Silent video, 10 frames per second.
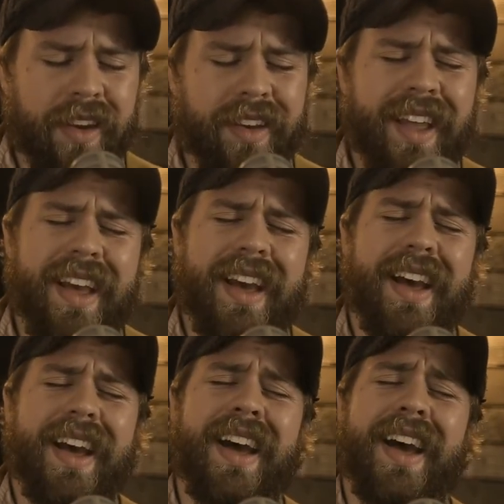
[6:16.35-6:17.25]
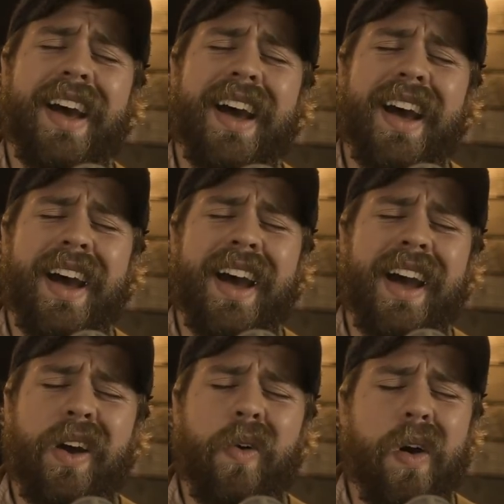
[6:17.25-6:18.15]
and
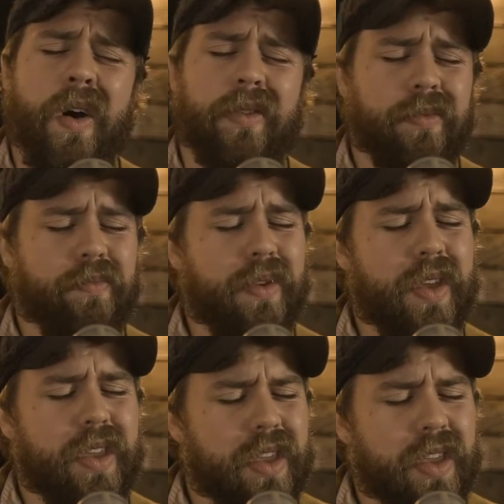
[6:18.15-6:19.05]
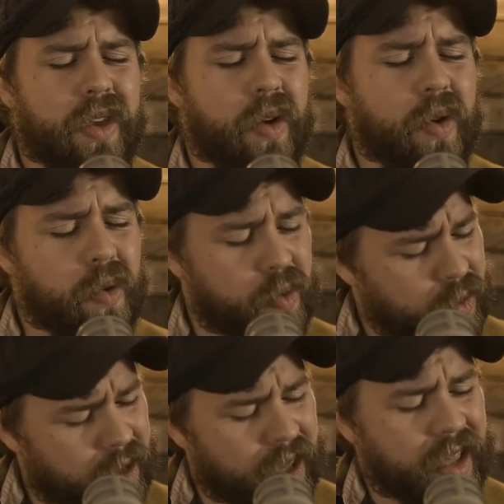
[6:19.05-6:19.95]
I wanna be
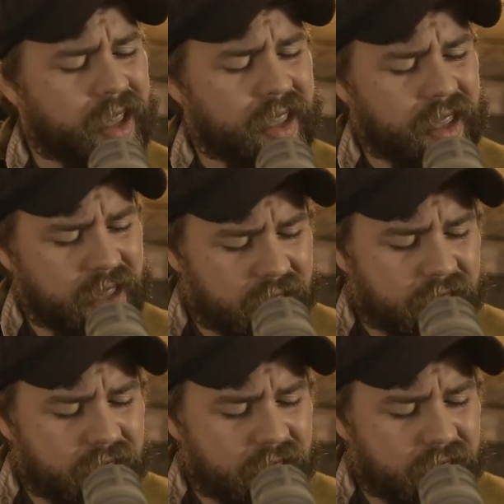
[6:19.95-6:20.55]
okay.